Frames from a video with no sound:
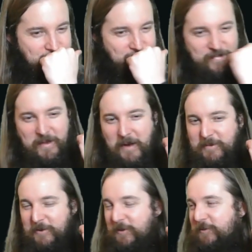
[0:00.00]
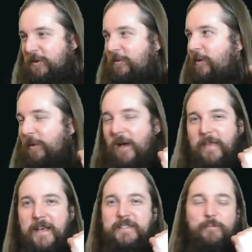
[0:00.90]
Don't quote me on
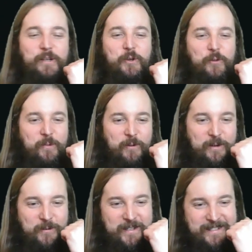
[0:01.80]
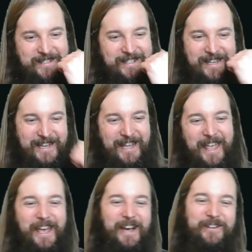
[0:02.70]
that. Somebody told me what it was,
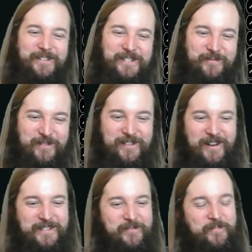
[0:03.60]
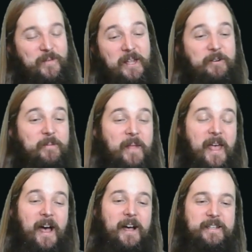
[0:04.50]
which is pretty awesome. But anyway,
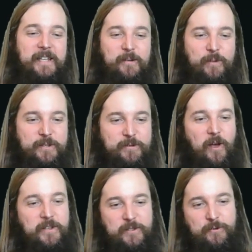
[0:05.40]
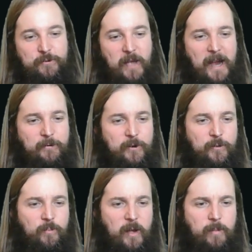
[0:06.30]
second place was also Gruul
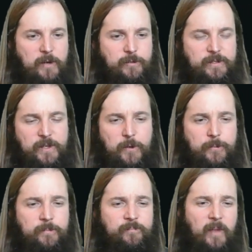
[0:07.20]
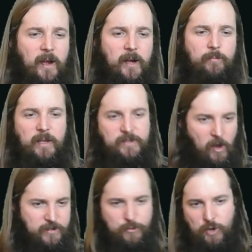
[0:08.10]
Aggro by Pedrostone. It's
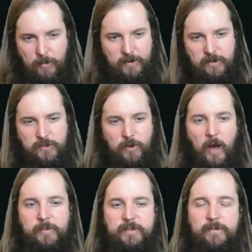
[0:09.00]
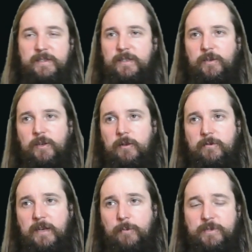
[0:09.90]
also dropping the 2 copies of the Sentinel of
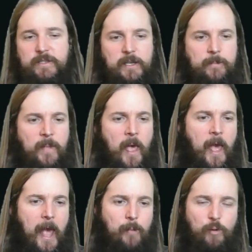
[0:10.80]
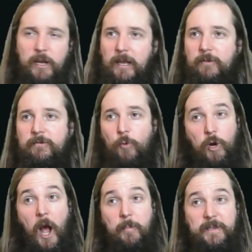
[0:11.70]
the Nameless City and bringing in 4
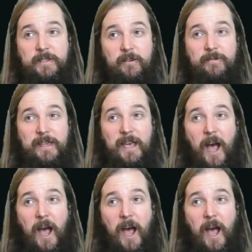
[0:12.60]
copies of the